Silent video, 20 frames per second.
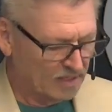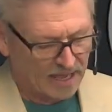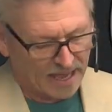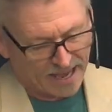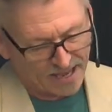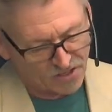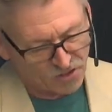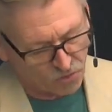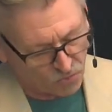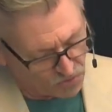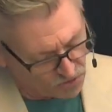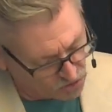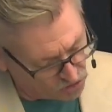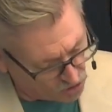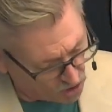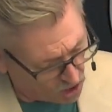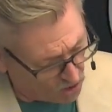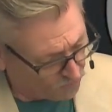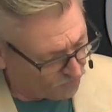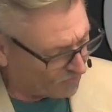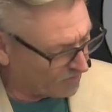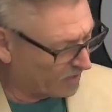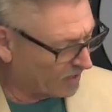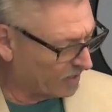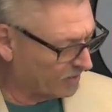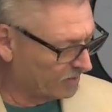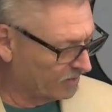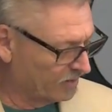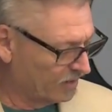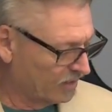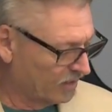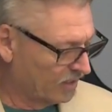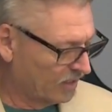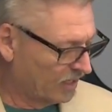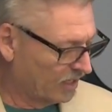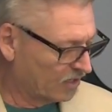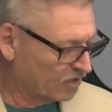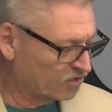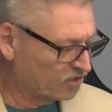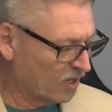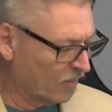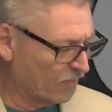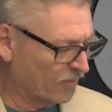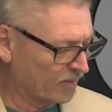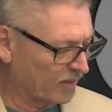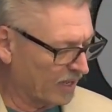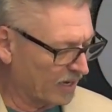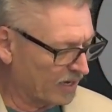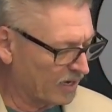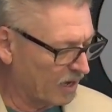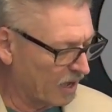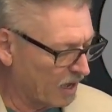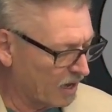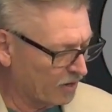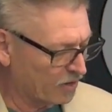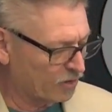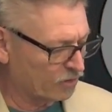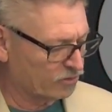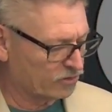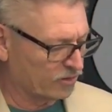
As a result, then, it is something that conquers,